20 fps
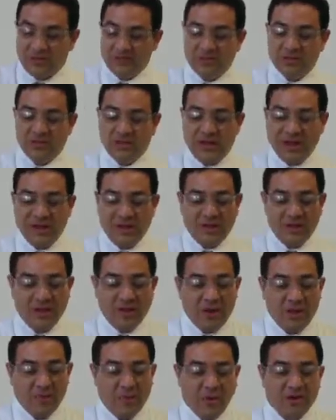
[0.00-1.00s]
Today
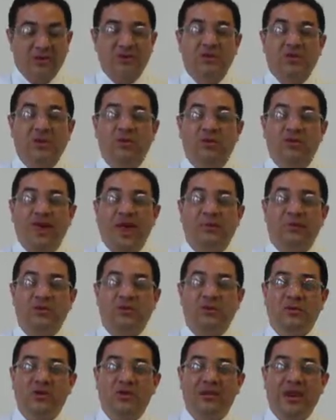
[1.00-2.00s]
we're going to see what
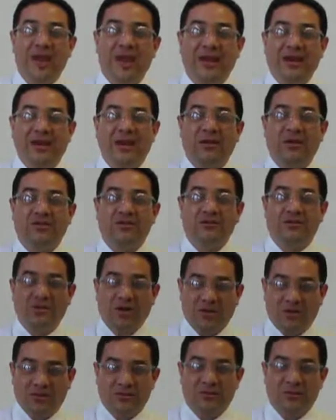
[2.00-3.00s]
happens when you add
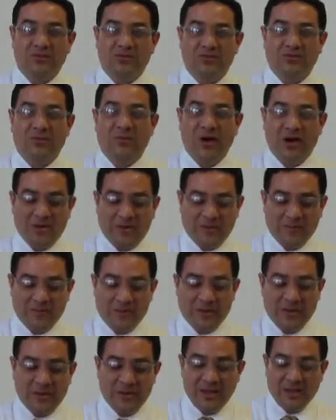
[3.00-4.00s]
salt to water.
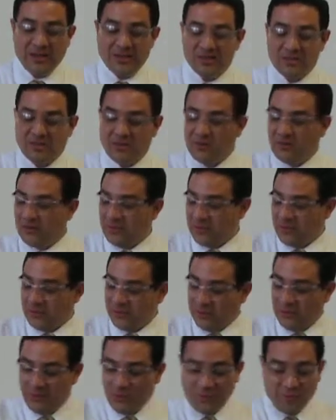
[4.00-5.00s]
So
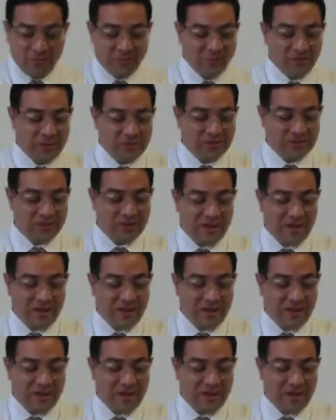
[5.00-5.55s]
we still